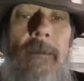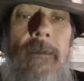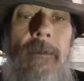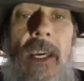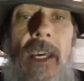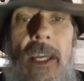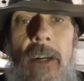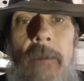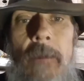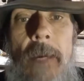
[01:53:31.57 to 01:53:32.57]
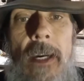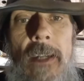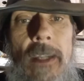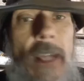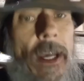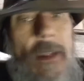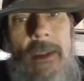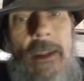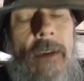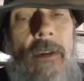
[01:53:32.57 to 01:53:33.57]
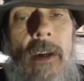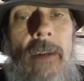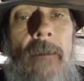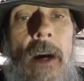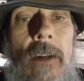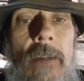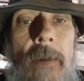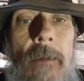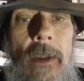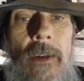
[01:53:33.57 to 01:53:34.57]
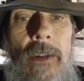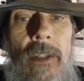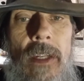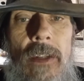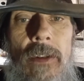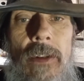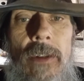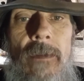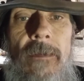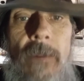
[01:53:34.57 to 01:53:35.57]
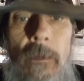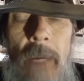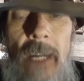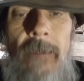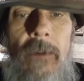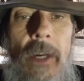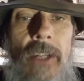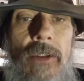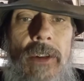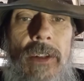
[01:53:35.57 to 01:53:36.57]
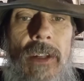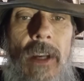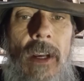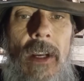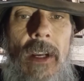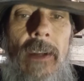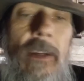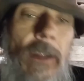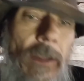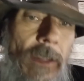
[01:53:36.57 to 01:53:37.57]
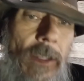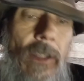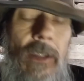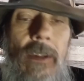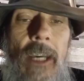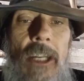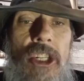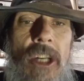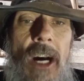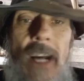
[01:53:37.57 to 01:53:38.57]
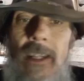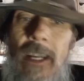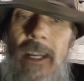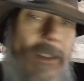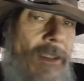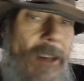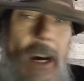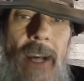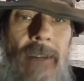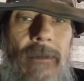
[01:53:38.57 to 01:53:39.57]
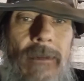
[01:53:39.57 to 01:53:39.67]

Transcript: and kill me because of that. They're going to martyr me, brothers and sisters, for being boisterous. You get shot. That's not,